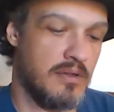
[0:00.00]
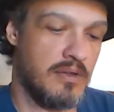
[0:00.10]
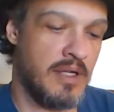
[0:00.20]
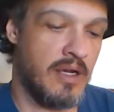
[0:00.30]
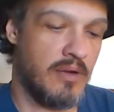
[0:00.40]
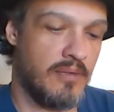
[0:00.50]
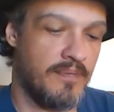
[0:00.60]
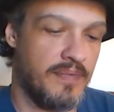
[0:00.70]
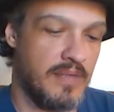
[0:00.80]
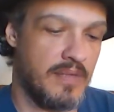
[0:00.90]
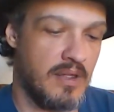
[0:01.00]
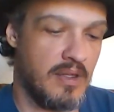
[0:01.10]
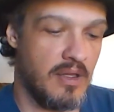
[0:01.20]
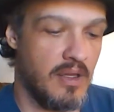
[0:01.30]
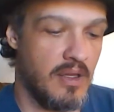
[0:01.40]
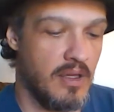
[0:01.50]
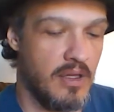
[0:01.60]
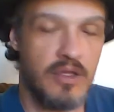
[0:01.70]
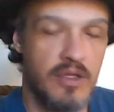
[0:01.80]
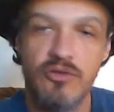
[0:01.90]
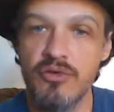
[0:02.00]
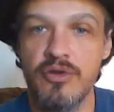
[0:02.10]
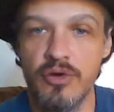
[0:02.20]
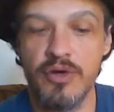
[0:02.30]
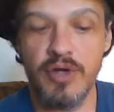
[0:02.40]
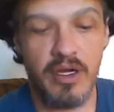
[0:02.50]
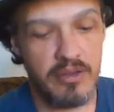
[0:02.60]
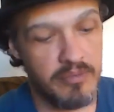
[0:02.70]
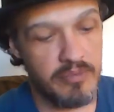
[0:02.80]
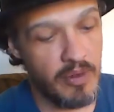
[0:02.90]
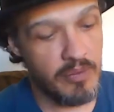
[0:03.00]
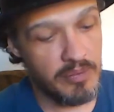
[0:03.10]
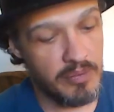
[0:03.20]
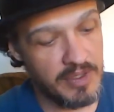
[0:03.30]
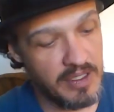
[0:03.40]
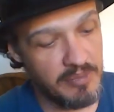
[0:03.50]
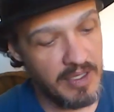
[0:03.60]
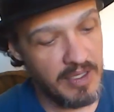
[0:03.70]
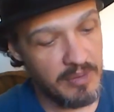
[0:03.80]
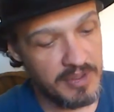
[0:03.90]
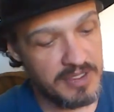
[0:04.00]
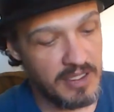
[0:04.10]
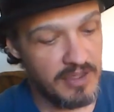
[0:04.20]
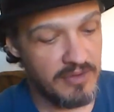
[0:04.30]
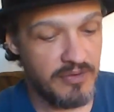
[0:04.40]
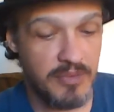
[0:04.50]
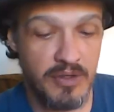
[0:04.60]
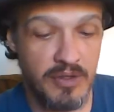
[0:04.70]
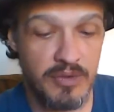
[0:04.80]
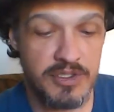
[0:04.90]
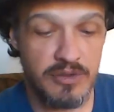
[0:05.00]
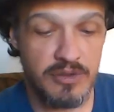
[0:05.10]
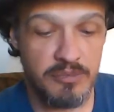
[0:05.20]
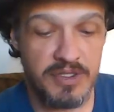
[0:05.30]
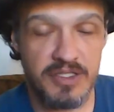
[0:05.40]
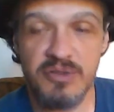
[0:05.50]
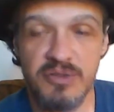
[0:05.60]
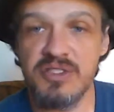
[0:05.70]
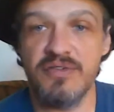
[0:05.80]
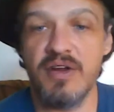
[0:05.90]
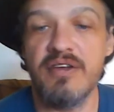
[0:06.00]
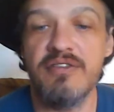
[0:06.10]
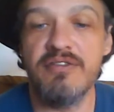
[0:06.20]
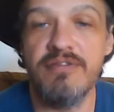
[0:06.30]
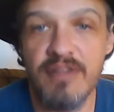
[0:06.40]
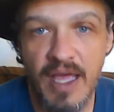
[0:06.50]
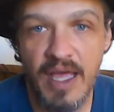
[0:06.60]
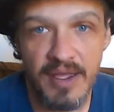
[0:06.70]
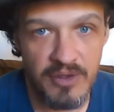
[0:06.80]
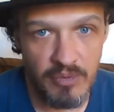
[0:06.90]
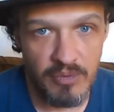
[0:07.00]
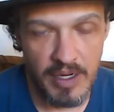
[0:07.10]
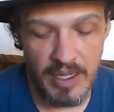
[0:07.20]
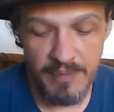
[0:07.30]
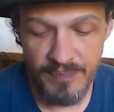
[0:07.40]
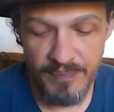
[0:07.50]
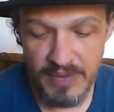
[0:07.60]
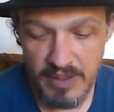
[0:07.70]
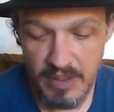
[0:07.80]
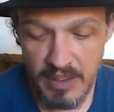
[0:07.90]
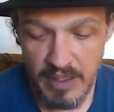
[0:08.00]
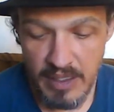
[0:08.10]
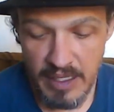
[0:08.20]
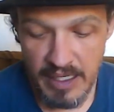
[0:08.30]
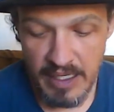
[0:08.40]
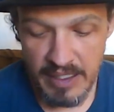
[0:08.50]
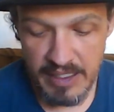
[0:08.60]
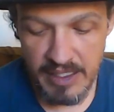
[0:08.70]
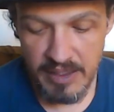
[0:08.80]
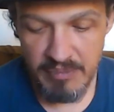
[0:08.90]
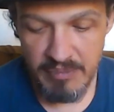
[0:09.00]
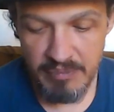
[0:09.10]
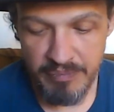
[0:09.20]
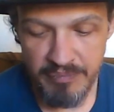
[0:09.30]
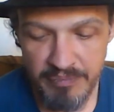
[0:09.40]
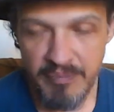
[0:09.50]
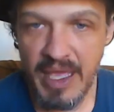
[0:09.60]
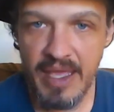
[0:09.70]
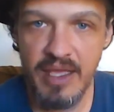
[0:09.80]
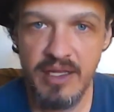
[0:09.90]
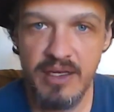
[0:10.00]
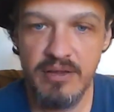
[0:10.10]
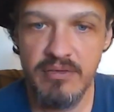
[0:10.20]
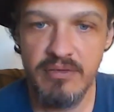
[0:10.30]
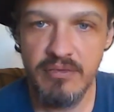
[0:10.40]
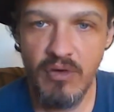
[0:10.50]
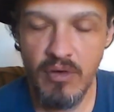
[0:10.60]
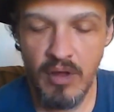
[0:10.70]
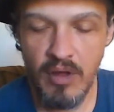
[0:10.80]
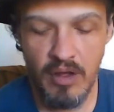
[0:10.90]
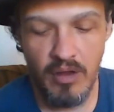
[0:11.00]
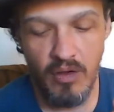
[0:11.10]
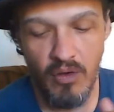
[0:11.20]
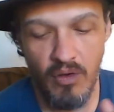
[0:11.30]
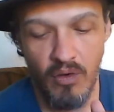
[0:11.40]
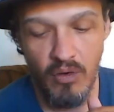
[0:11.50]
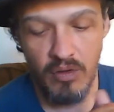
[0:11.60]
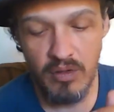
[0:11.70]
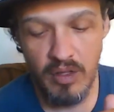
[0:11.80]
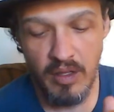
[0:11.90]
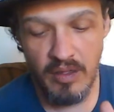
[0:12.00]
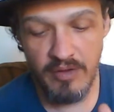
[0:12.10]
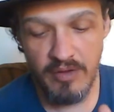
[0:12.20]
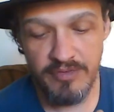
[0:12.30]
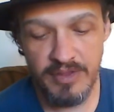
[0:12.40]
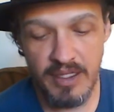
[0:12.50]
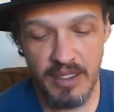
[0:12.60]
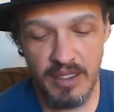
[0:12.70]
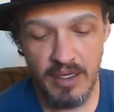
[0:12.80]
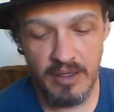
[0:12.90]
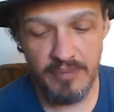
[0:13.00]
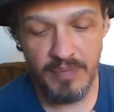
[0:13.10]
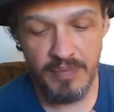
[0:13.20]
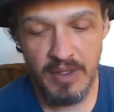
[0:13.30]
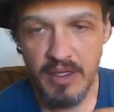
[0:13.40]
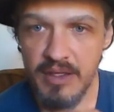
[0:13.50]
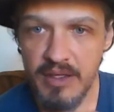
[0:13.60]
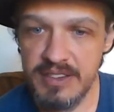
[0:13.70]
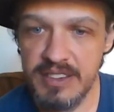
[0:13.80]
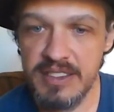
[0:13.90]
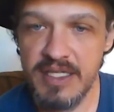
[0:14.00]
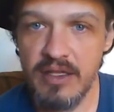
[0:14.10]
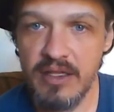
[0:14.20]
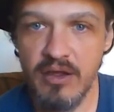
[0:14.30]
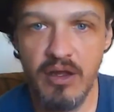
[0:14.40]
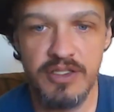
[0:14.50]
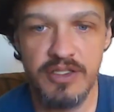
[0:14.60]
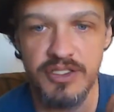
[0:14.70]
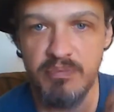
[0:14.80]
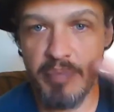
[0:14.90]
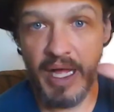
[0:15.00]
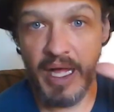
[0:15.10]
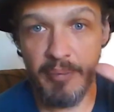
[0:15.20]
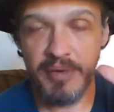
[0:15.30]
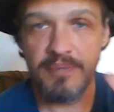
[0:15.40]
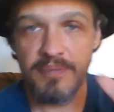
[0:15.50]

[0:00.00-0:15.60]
Now, you're not probably going to be able to tell it from the original, but this was a very flat gray, and he made all of the detailing on it just pop.